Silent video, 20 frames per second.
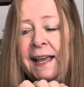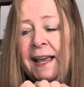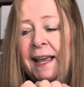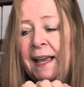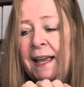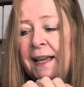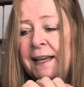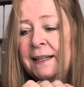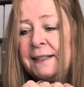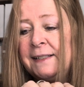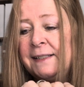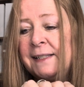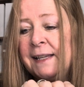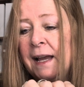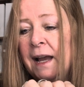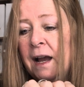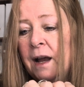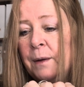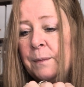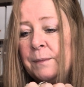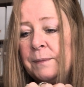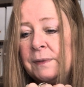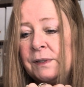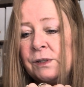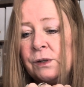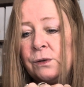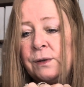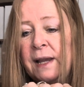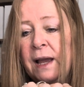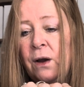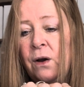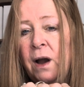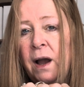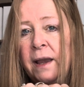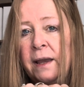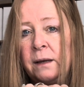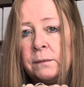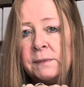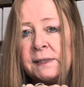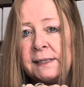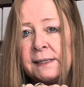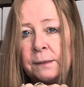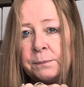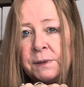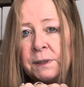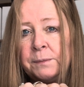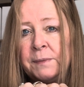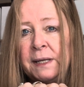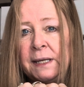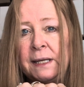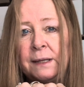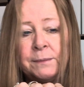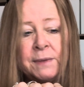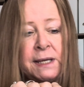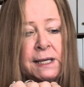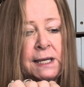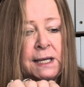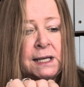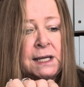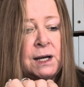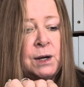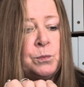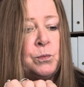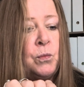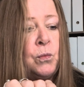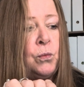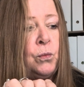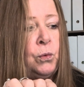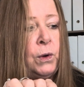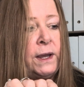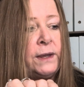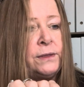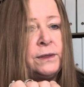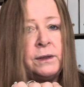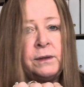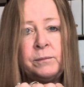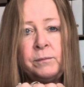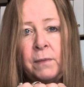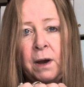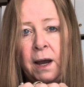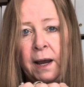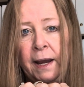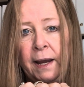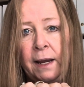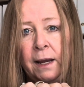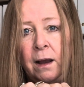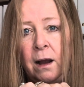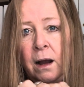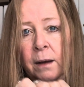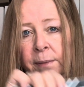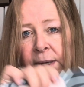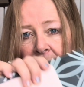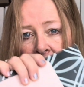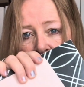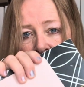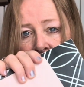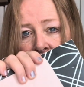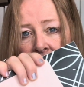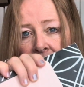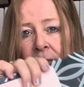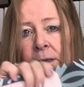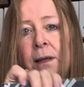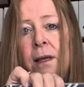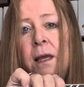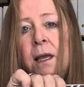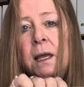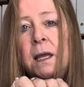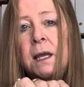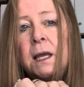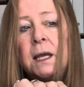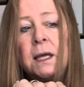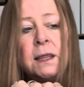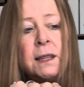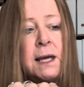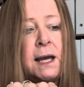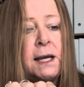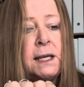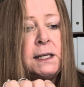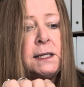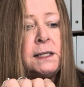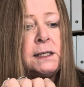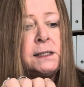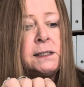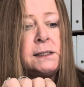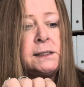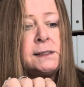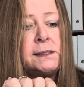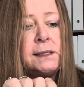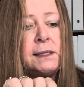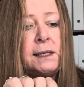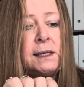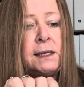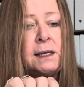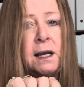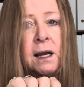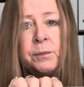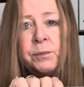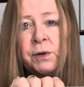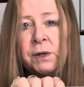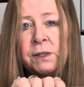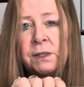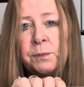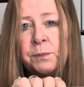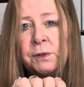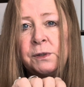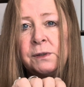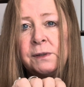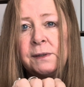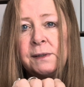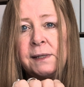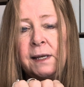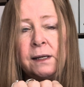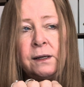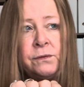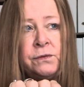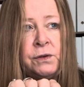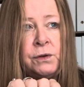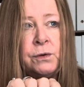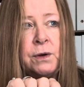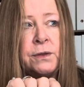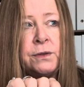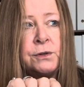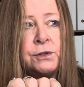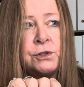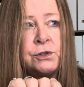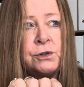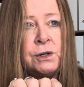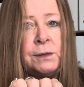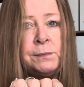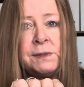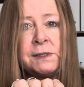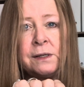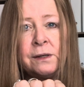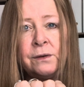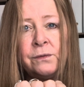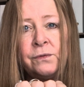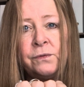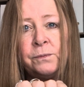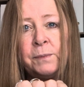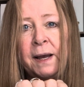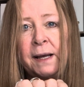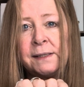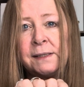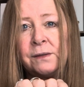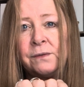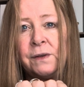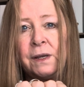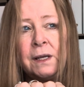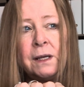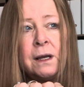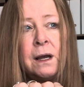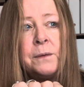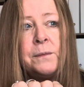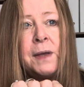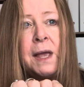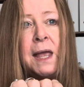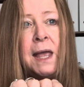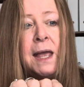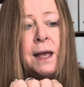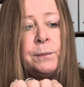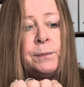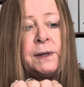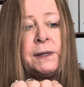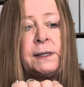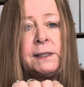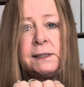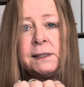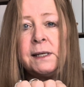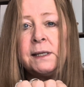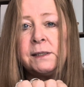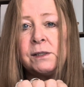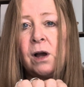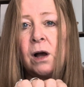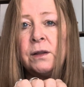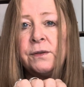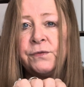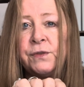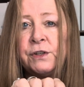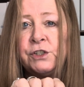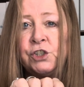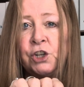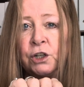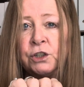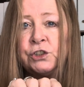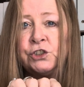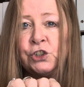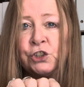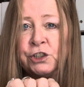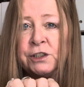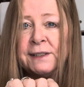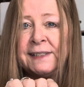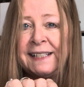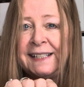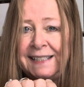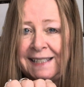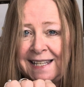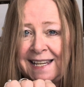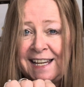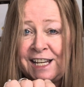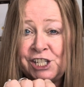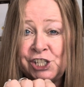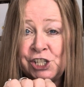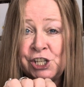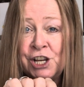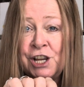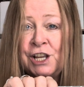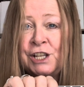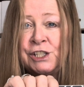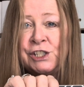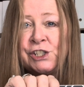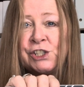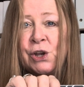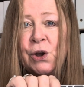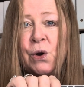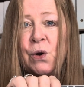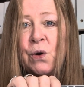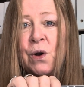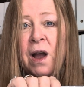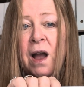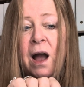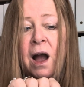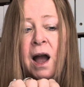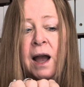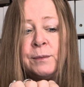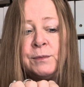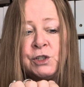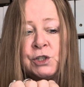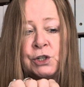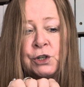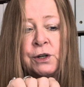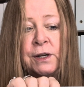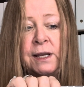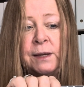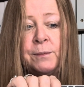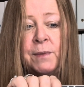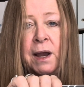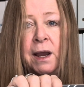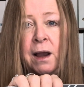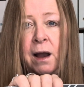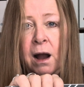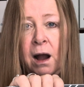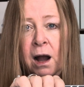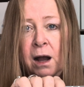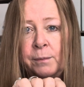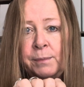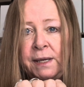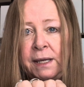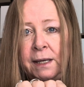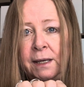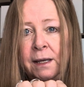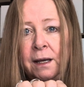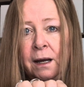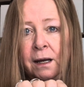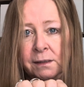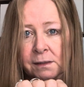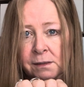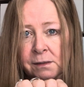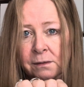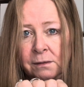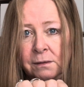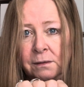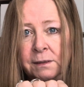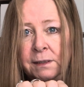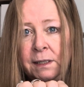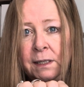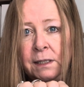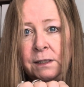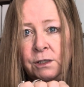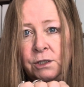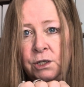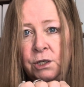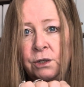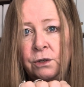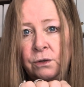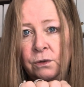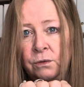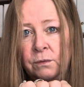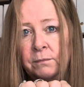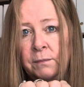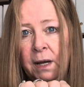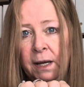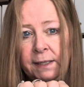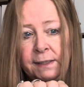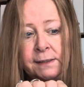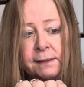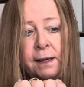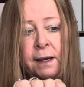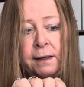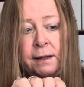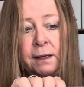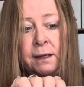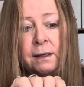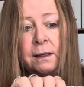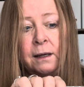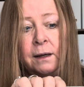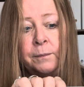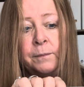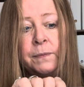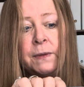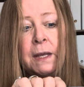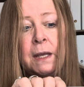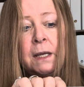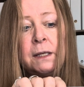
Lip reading: And so now I am supplementing my income with my hobby hustle, and that is the printables and a few other streams of passive income, but it's all in the junk journaling niche. So I'm turning my hobby hustle into my side income.